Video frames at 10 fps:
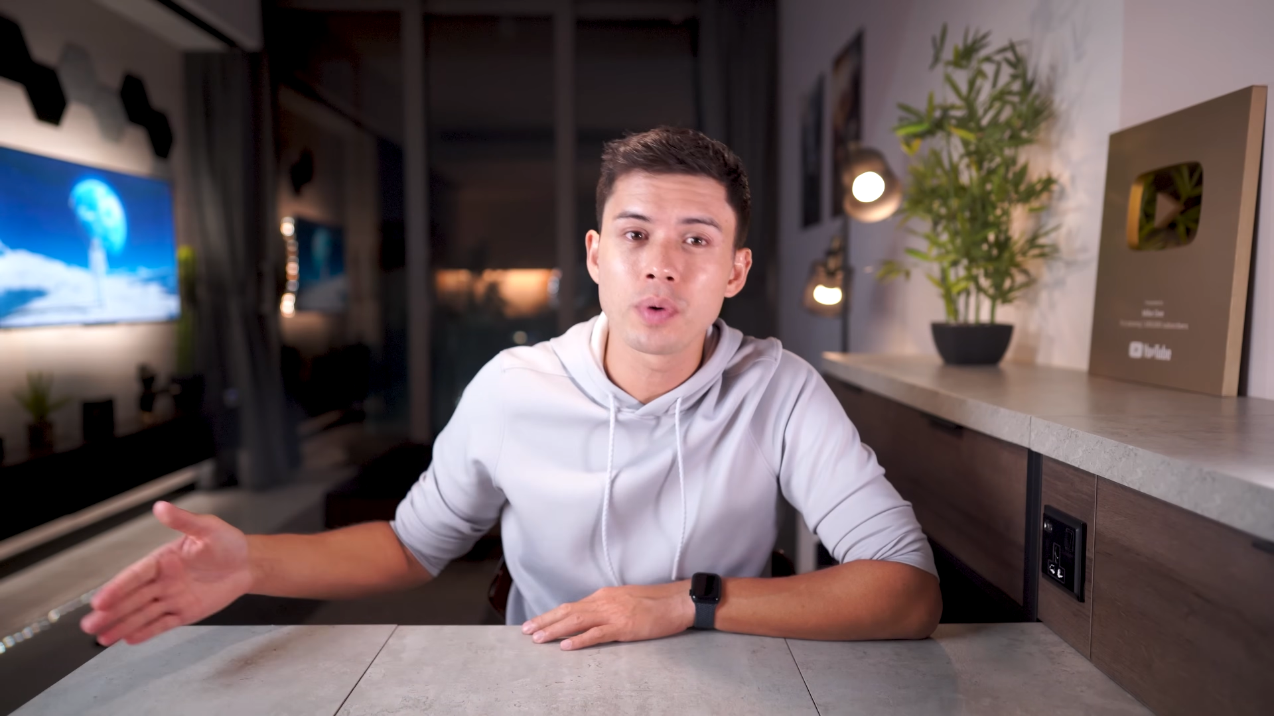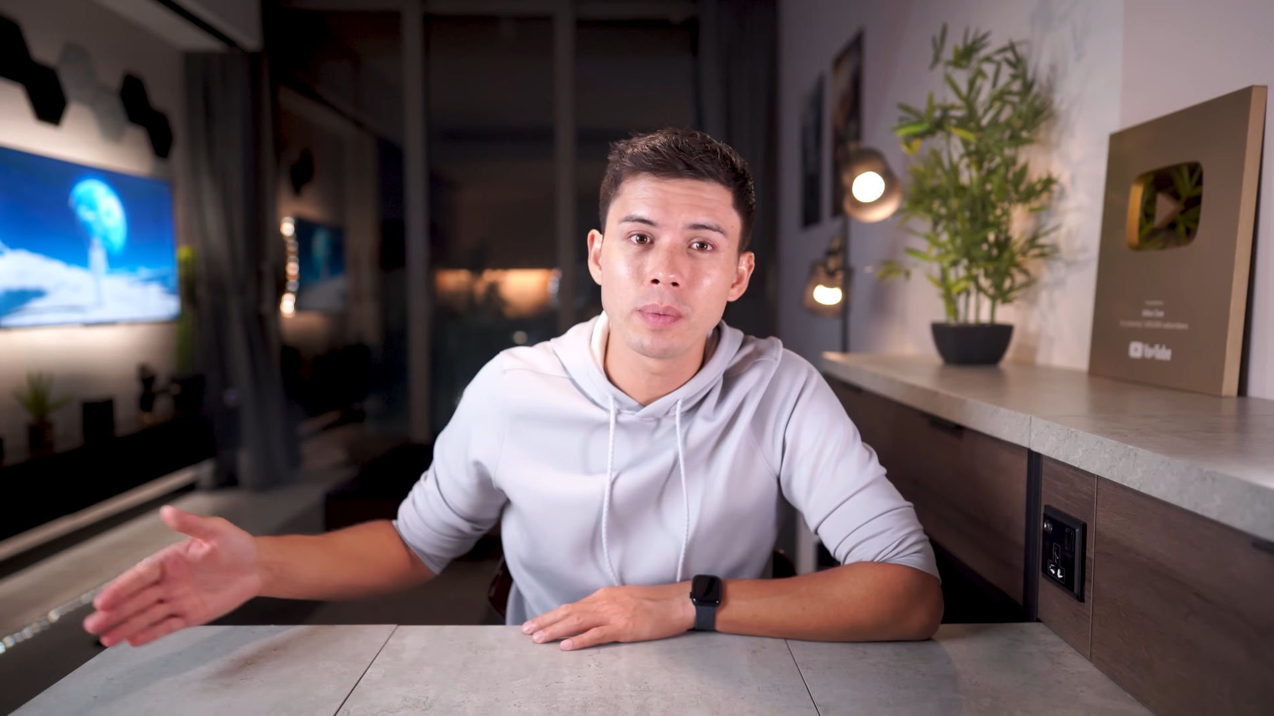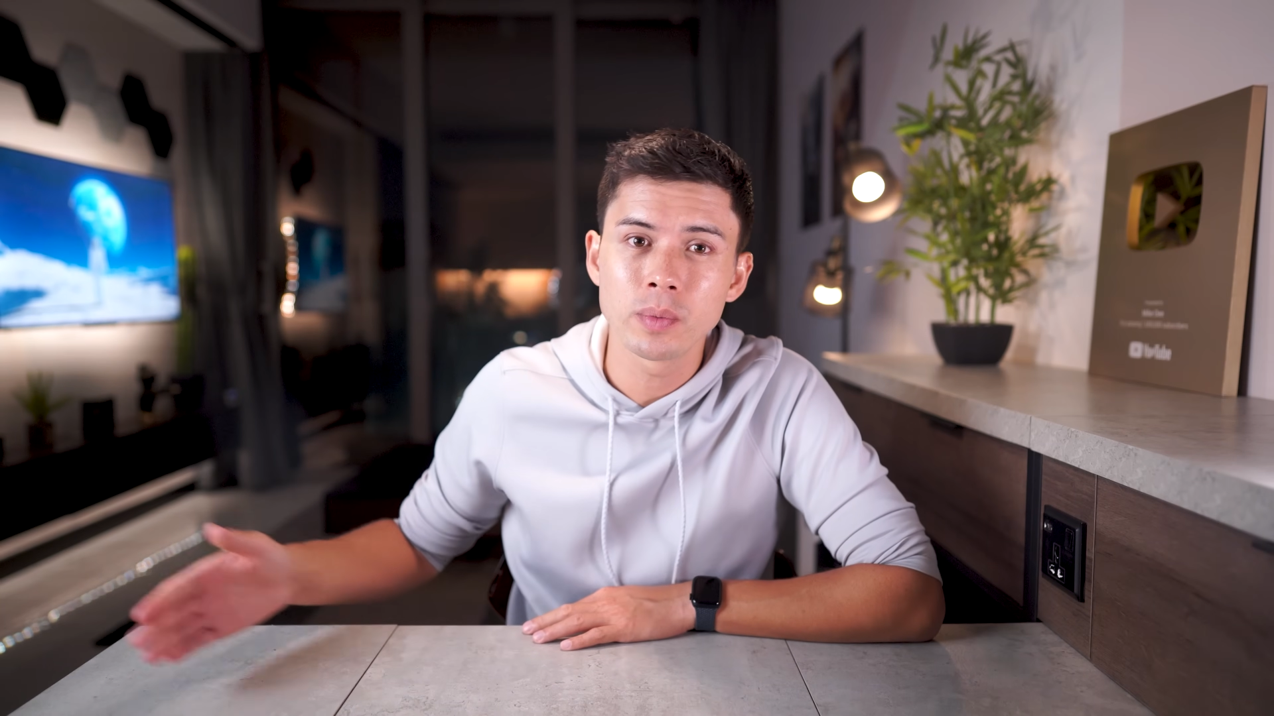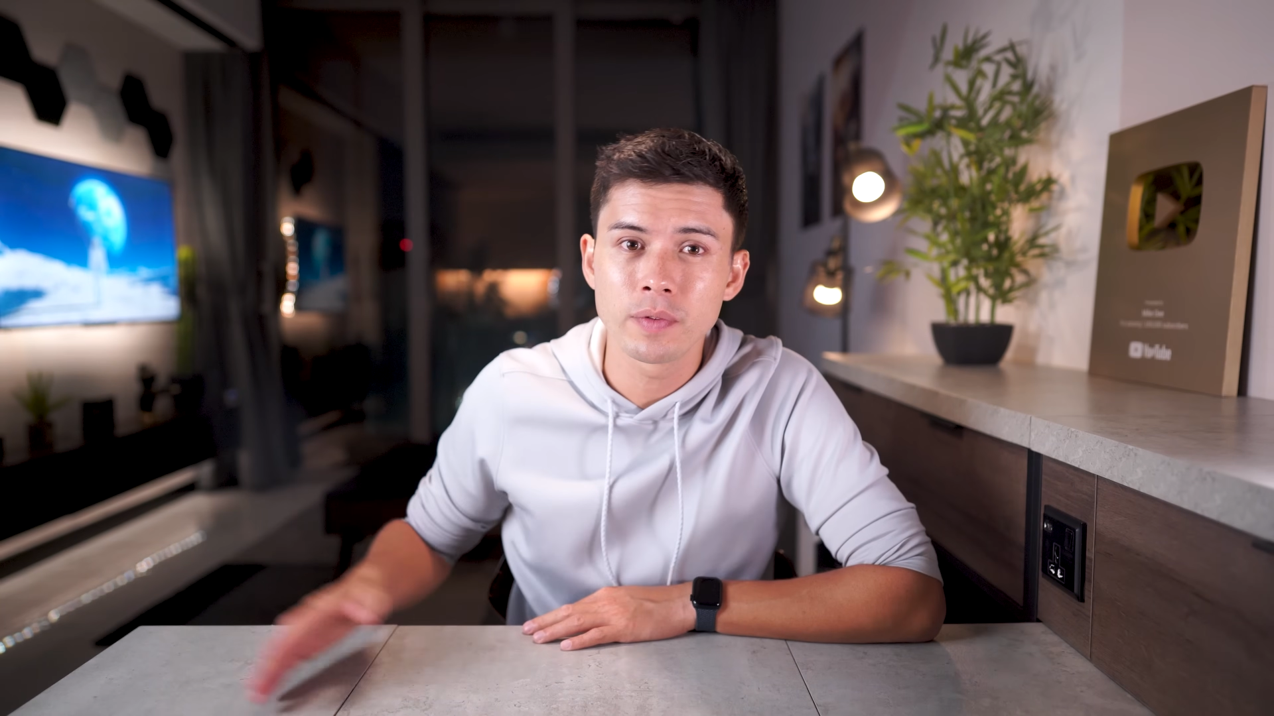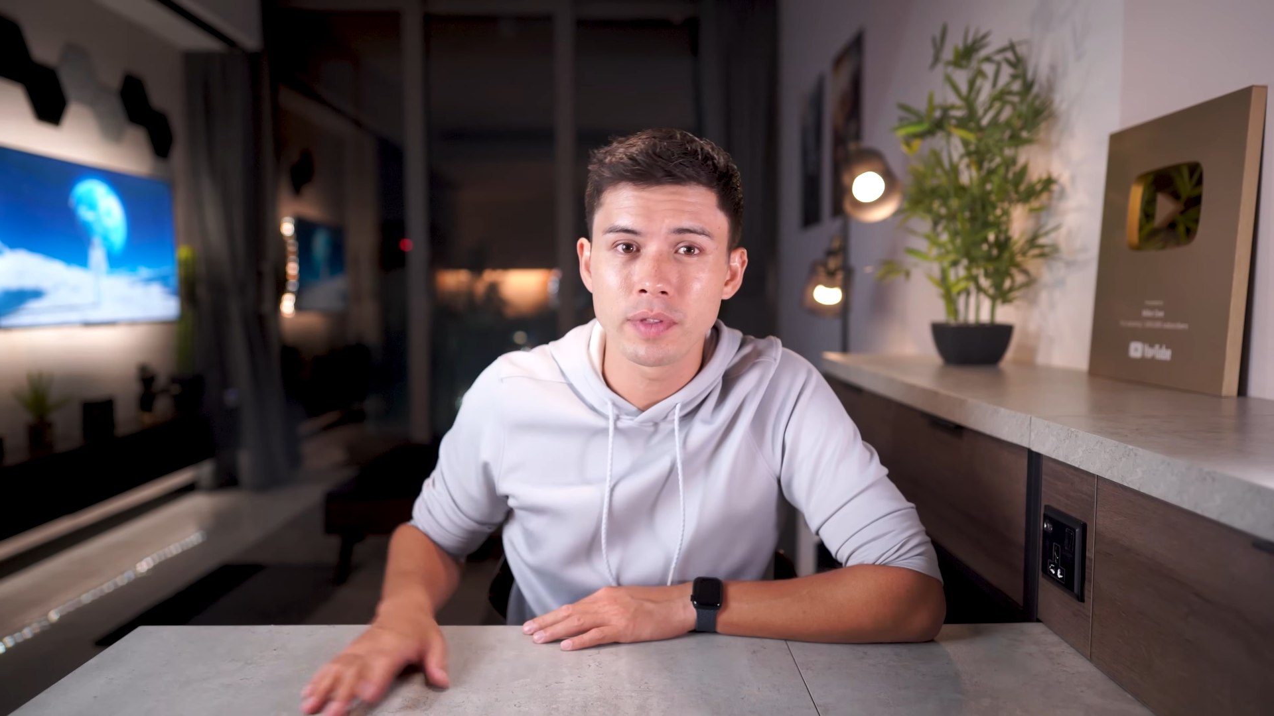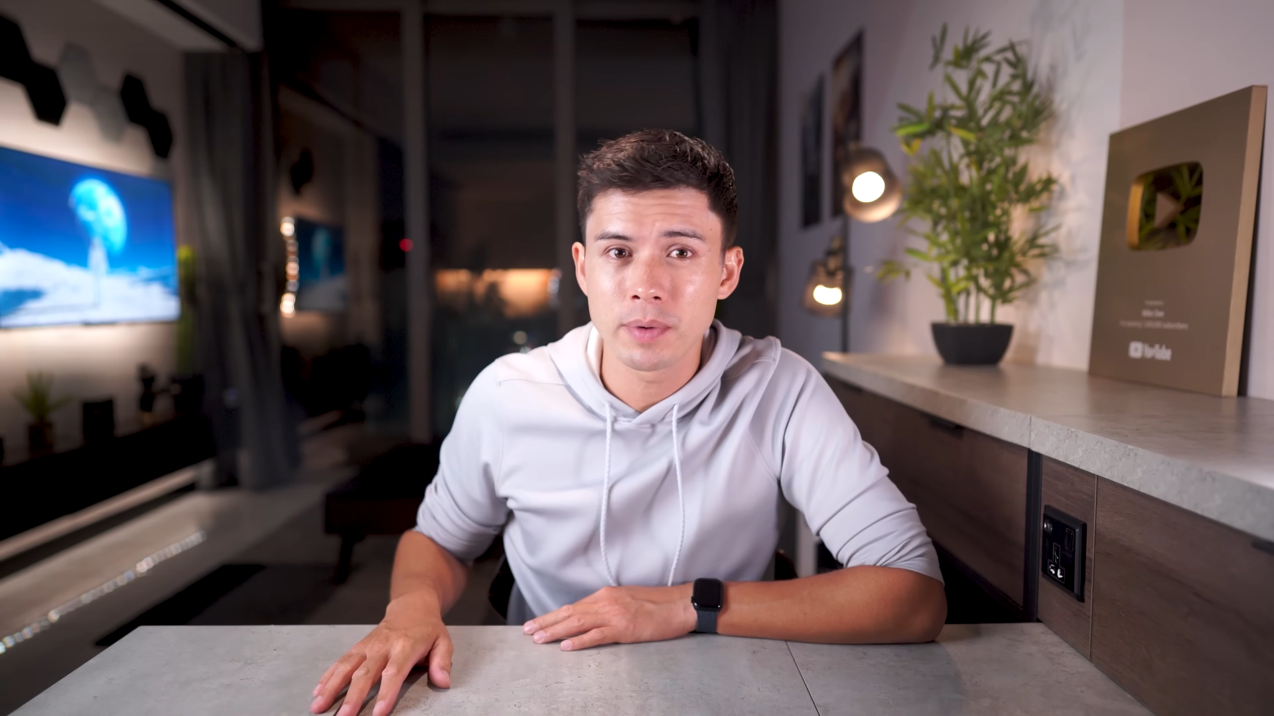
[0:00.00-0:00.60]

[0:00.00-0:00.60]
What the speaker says: problem with